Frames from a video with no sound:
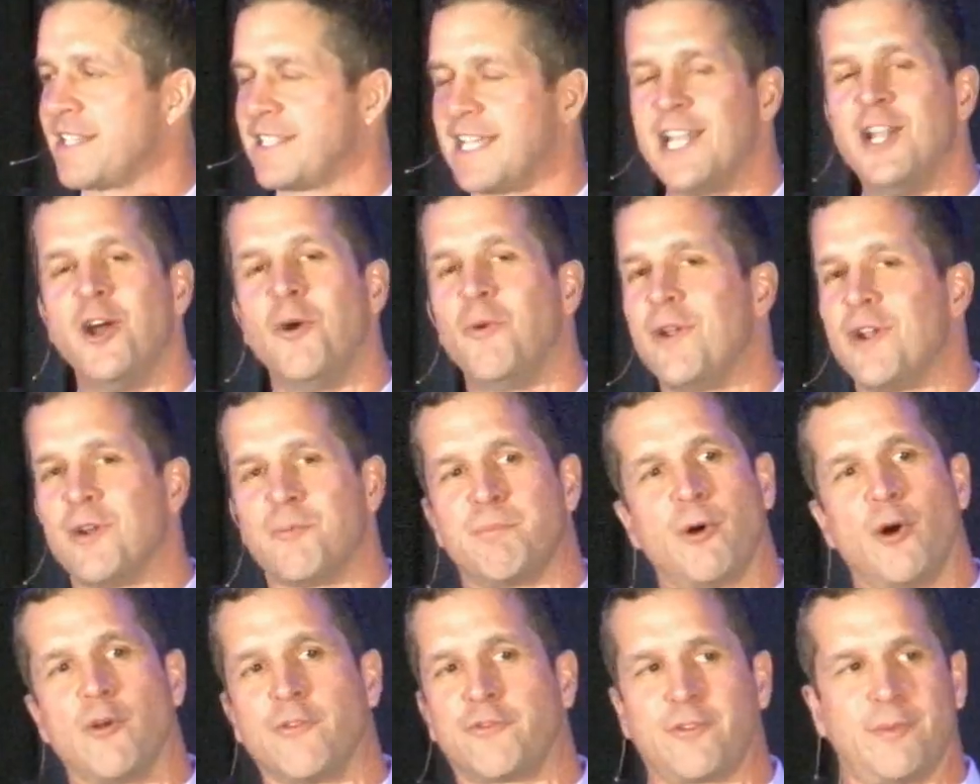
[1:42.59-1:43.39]
I know we were
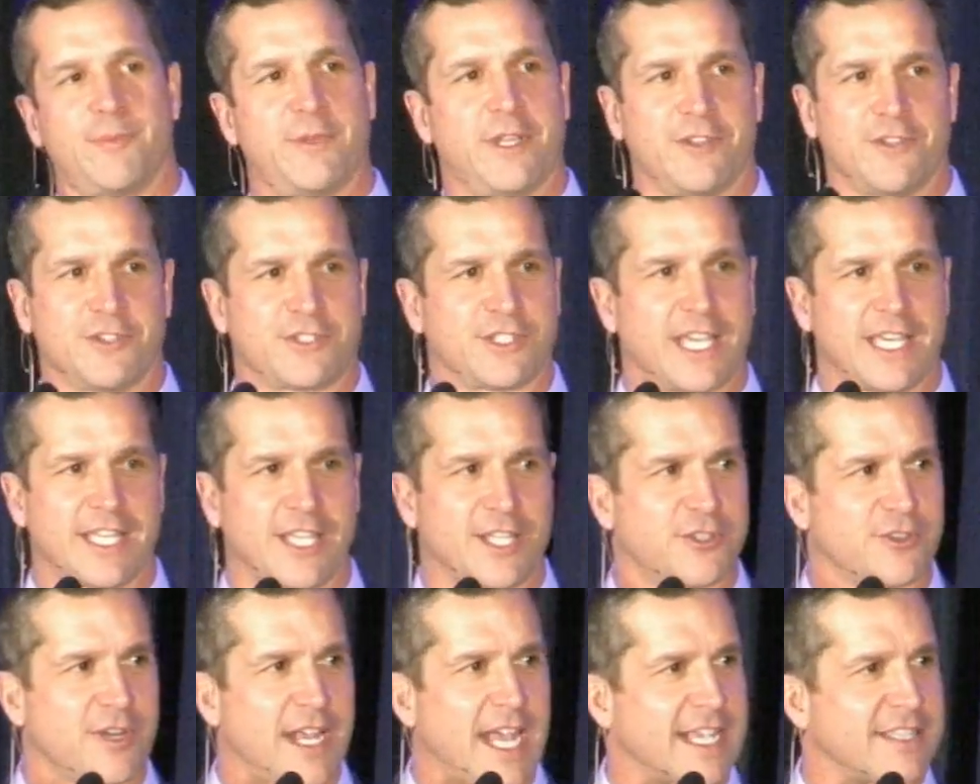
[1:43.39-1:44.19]
both from the other side of
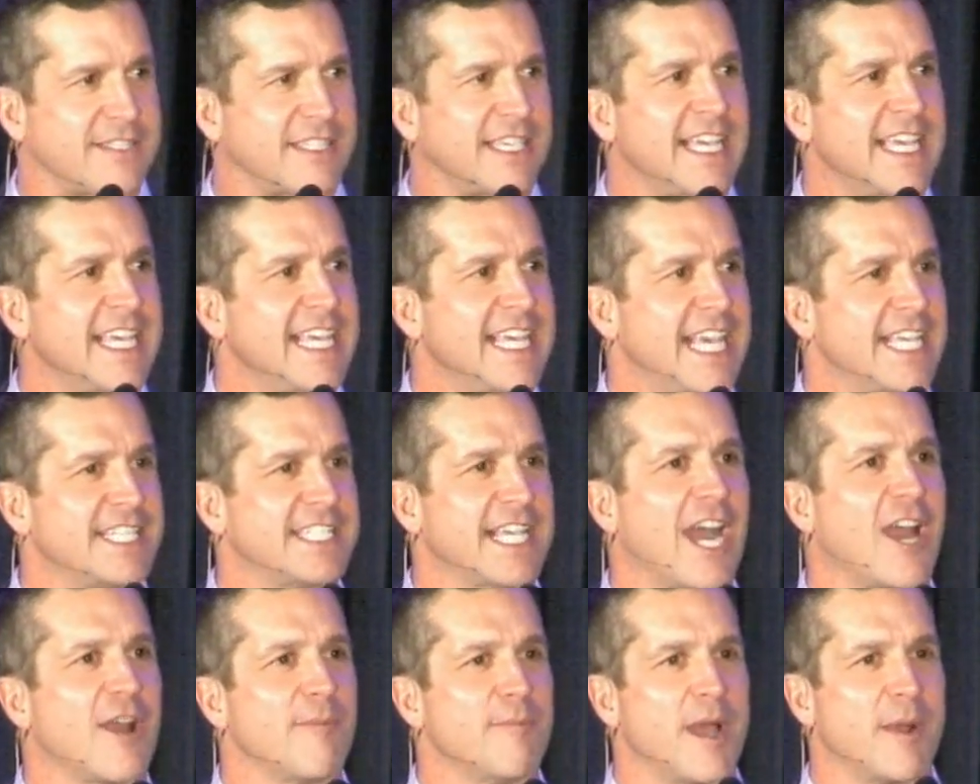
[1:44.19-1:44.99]
the tracks, as
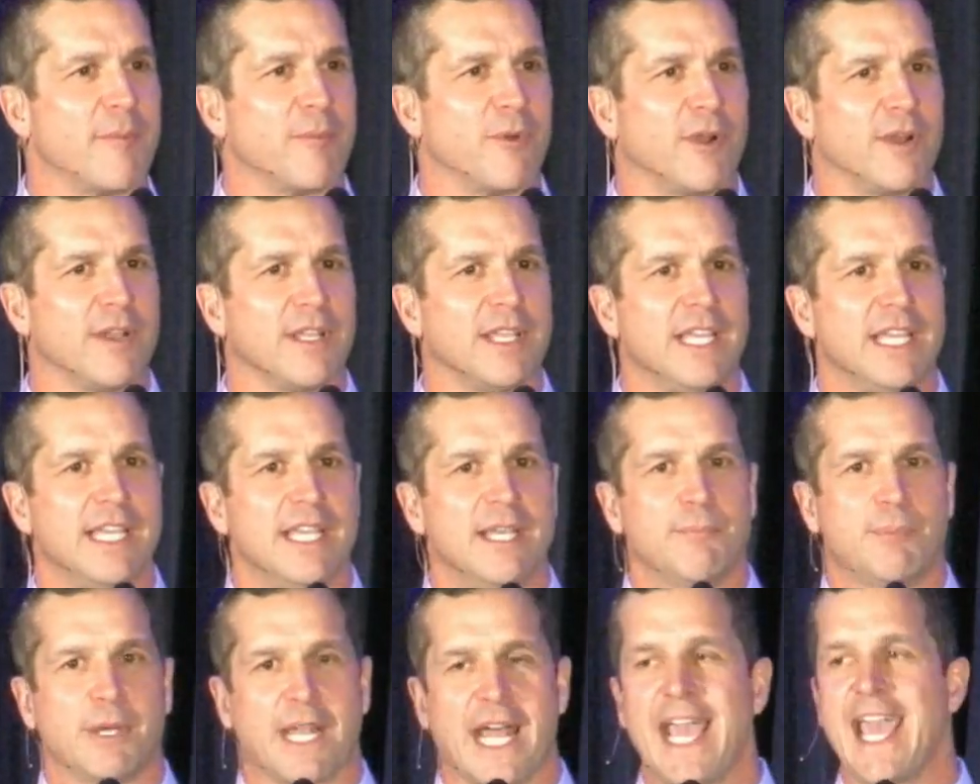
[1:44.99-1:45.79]
I remember it.
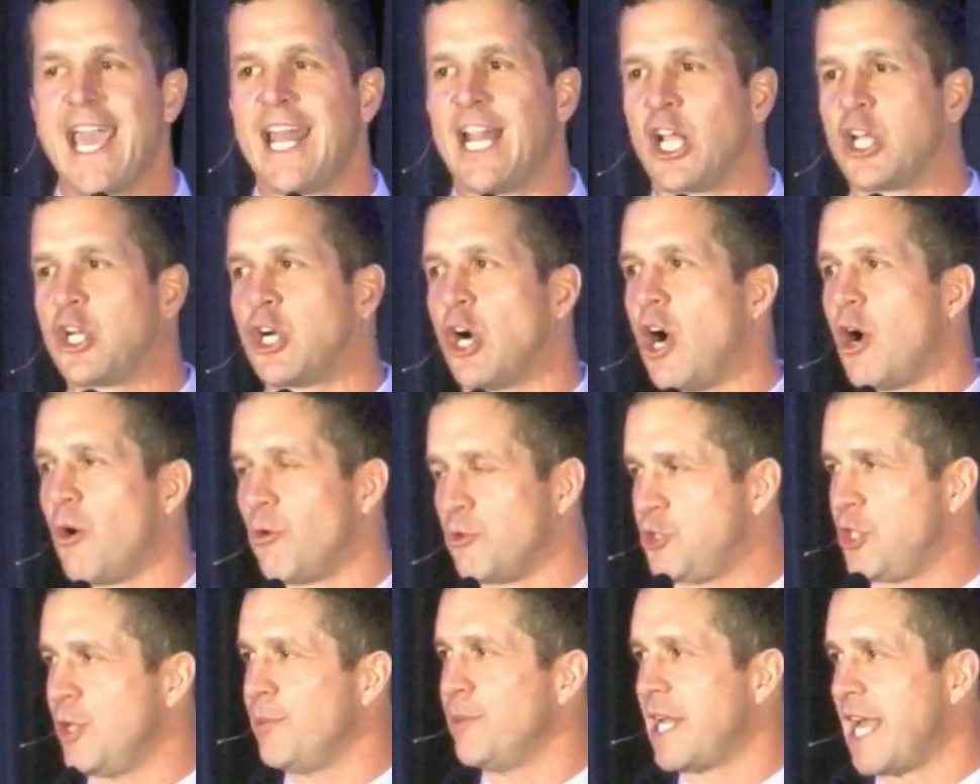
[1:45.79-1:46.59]
But I had a car,
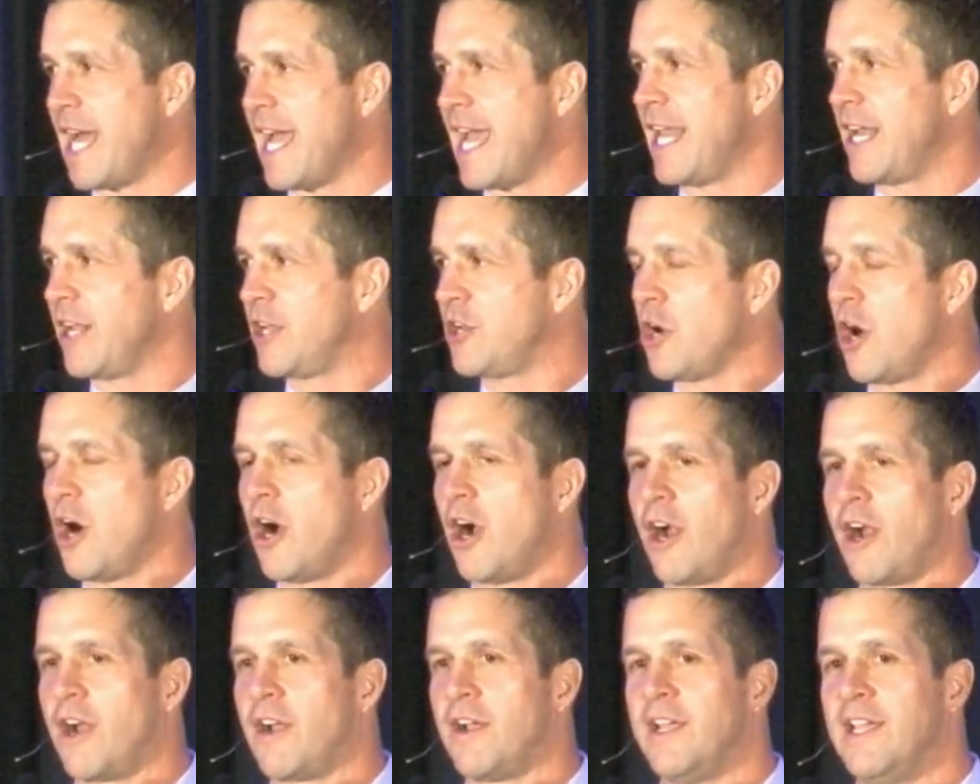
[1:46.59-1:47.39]
Jim and I had a
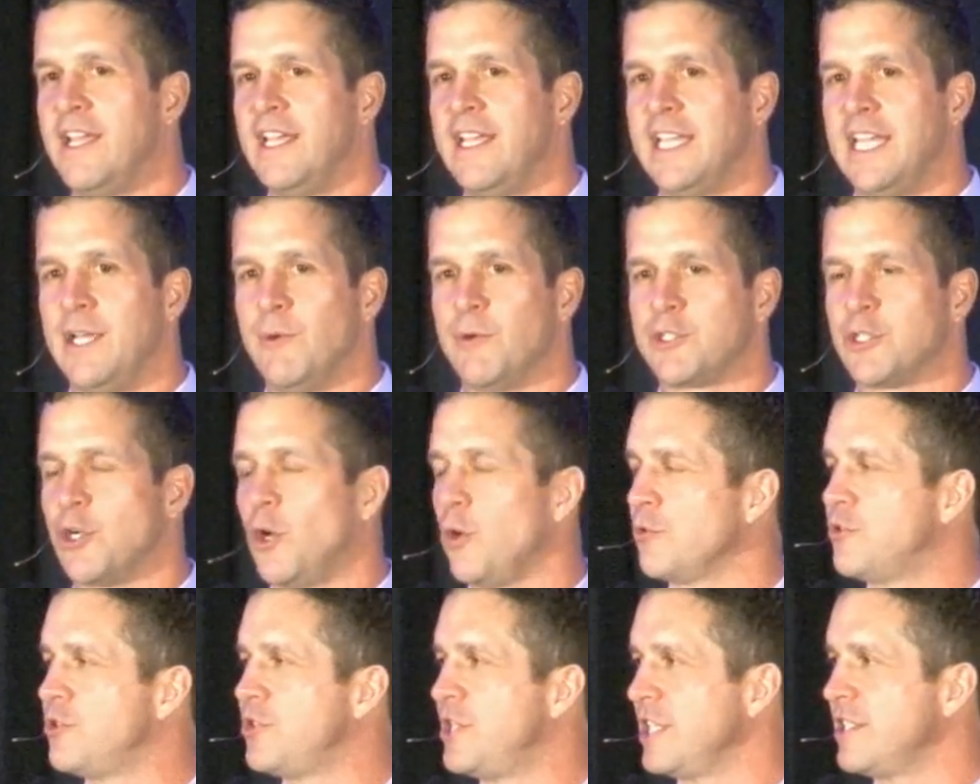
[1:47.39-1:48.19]
car. It was an
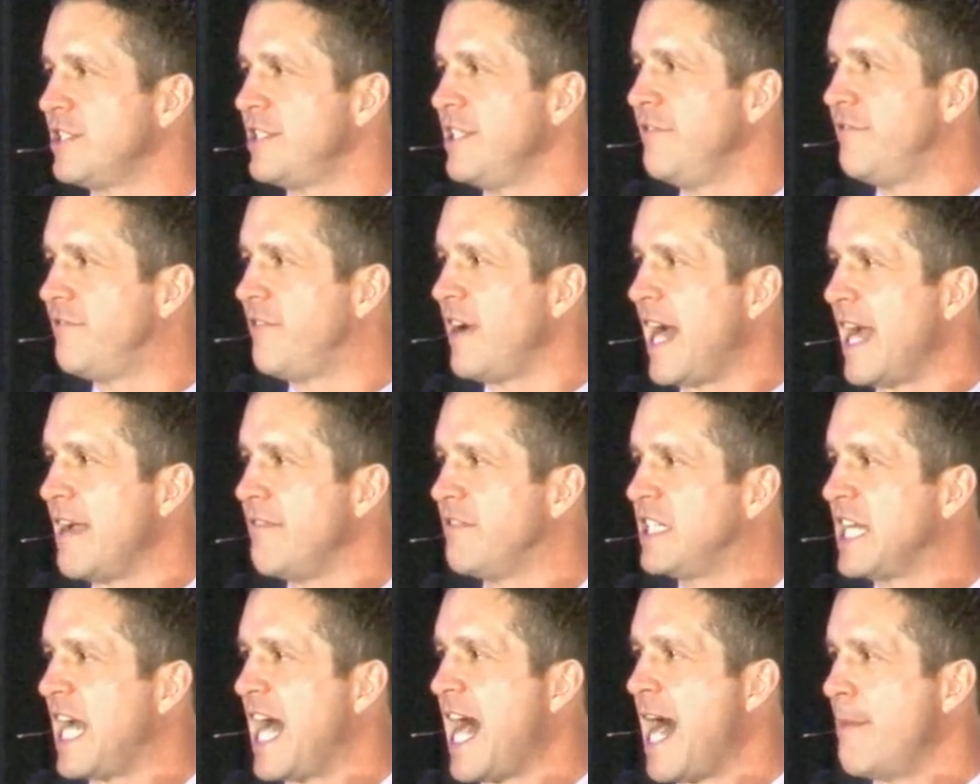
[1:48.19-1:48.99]
old 65
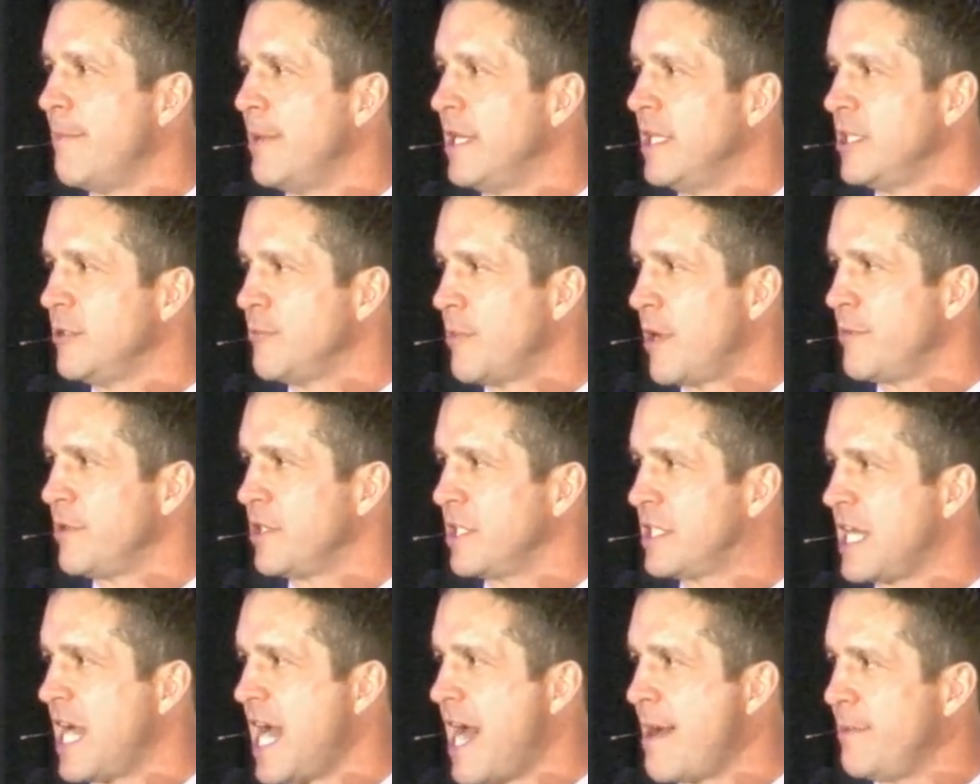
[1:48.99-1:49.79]
Comet. Remember the
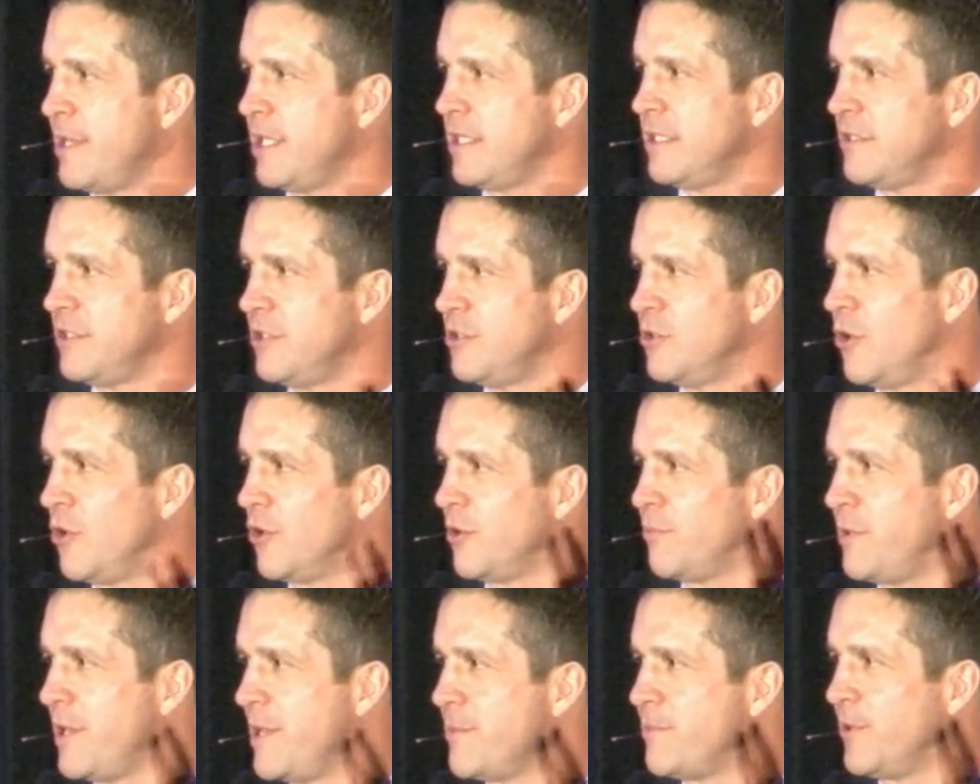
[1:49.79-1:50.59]
Comet, you
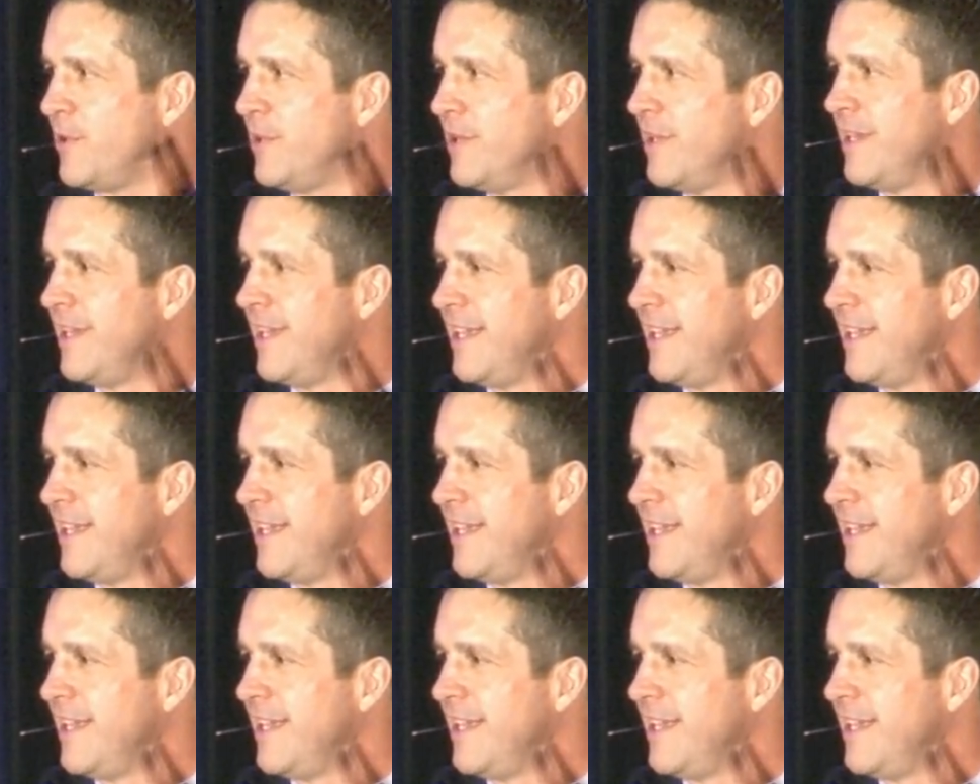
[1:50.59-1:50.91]
older people?